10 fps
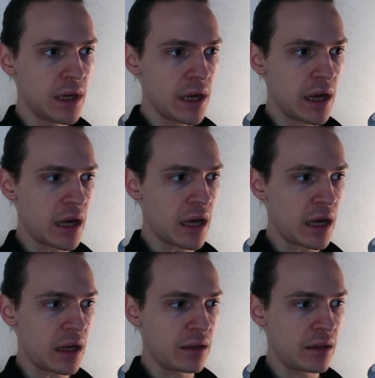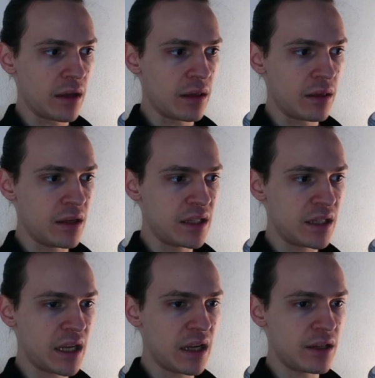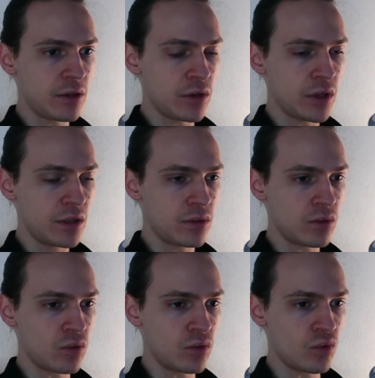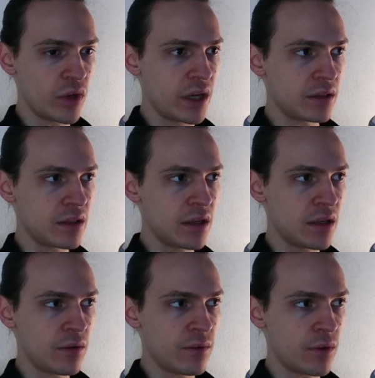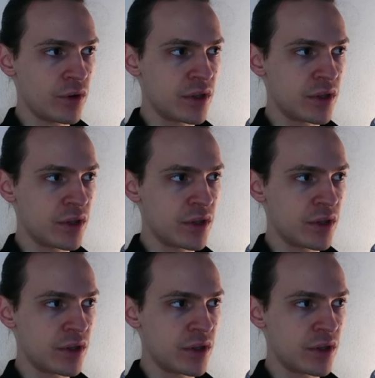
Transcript: And in this case you need to really consider for yourself